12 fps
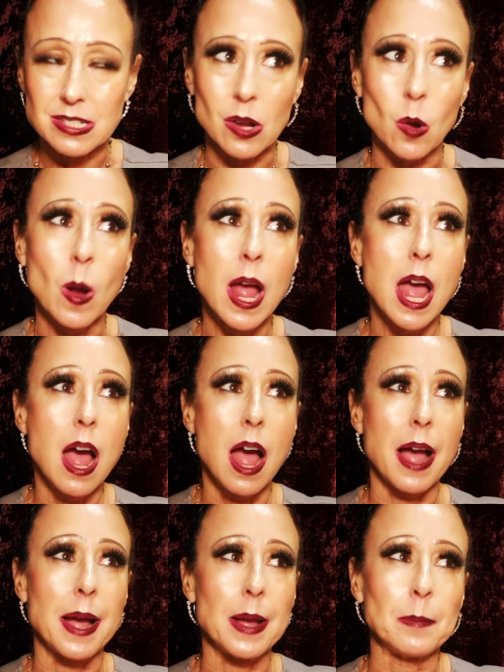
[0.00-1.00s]
So
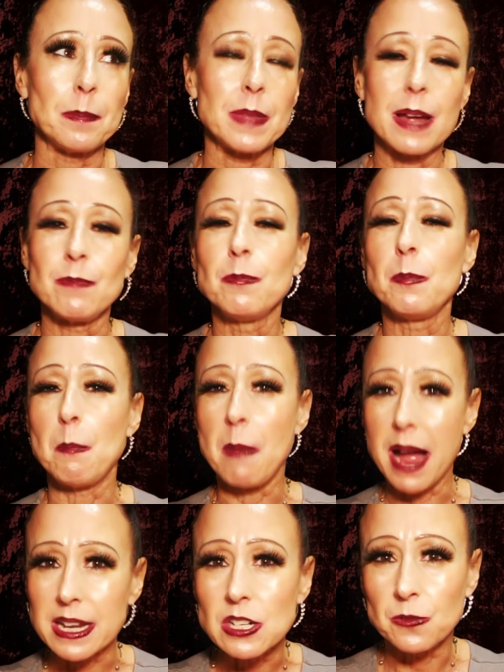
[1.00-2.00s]
I'm
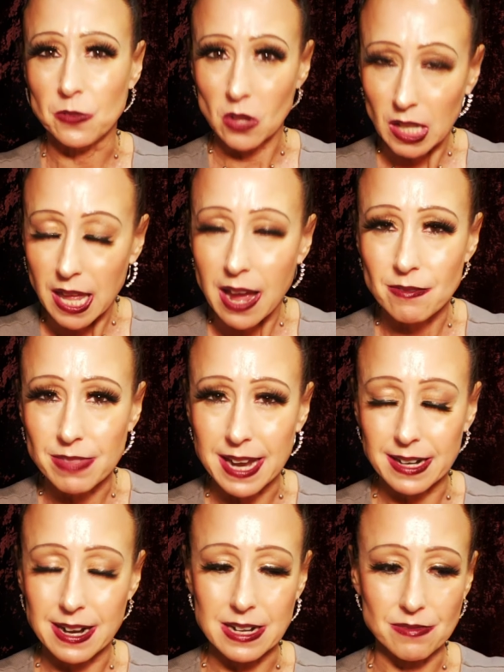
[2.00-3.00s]
mindful of
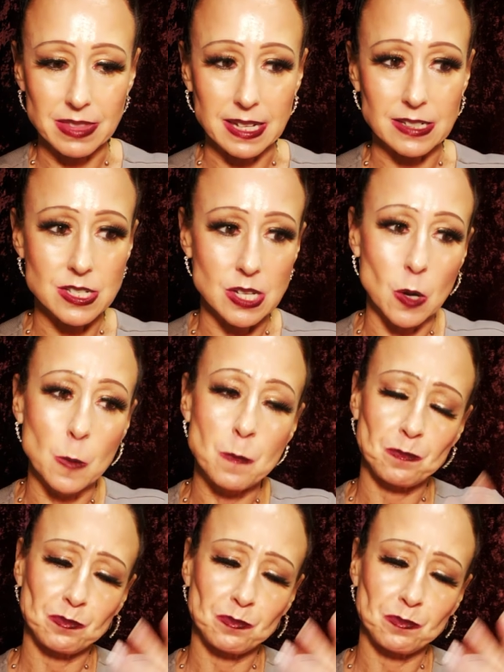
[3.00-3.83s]
that kind of thing. So